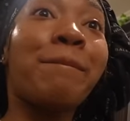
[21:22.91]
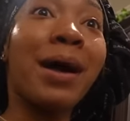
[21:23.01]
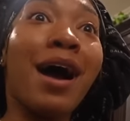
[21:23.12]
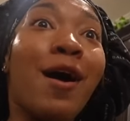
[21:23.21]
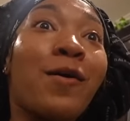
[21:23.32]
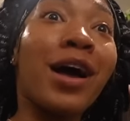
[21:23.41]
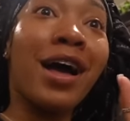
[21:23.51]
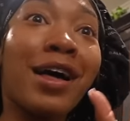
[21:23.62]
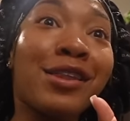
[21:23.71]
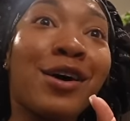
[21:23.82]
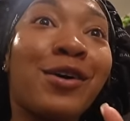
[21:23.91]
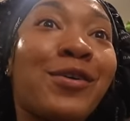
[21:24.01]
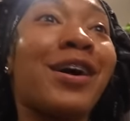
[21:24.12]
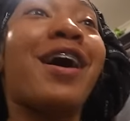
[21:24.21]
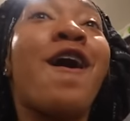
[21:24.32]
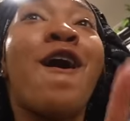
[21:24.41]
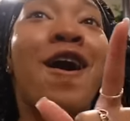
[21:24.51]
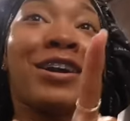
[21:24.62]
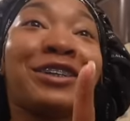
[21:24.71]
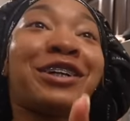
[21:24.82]
Bow. Hello.
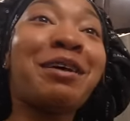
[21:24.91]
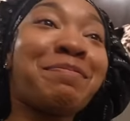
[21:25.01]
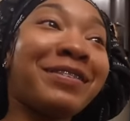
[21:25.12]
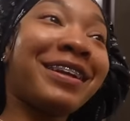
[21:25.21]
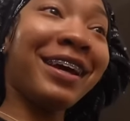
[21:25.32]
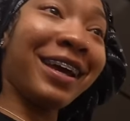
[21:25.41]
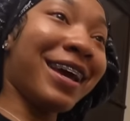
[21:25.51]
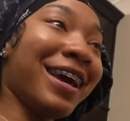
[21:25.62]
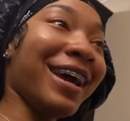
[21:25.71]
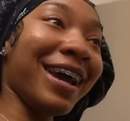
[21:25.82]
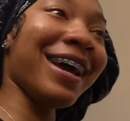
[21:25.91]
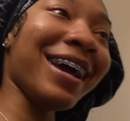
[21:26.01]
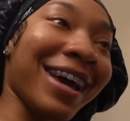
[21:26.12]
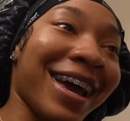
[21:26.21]
On a trampoline.